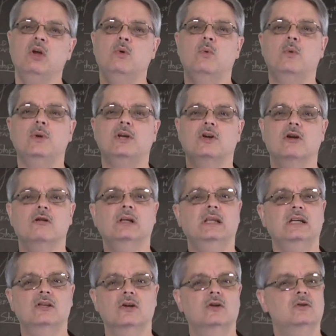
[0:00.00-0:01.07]
what we
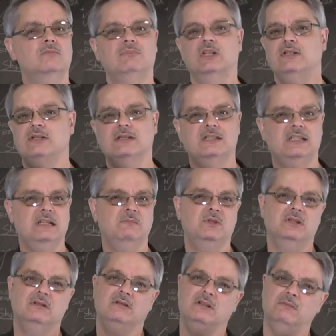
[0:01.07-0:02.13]
currently know doesn't seem
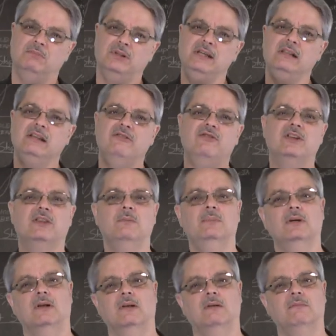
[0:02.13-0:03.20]
to completely fit the
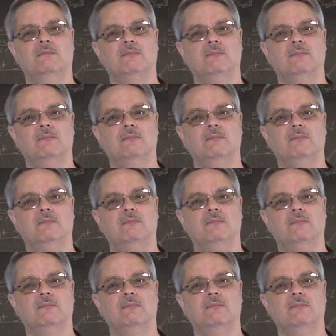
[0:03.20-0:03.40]
bill.